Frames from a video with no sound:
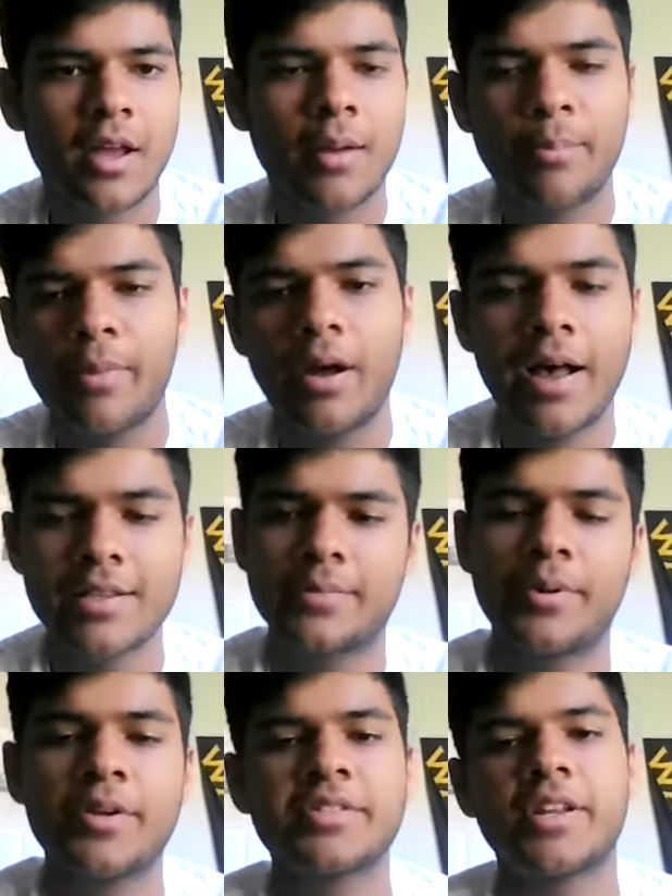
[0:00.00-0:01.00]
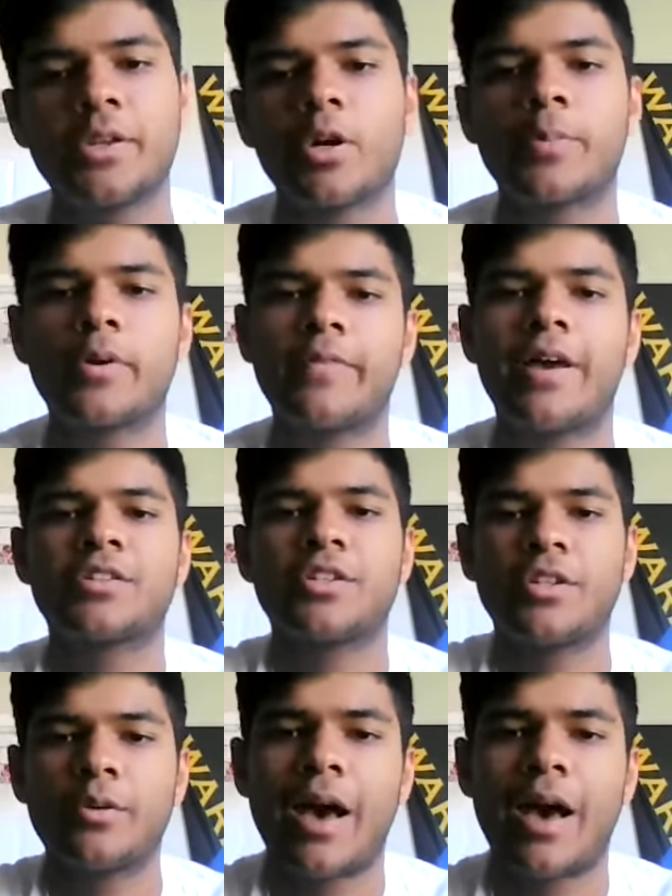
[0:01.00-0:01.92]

a person in your profession,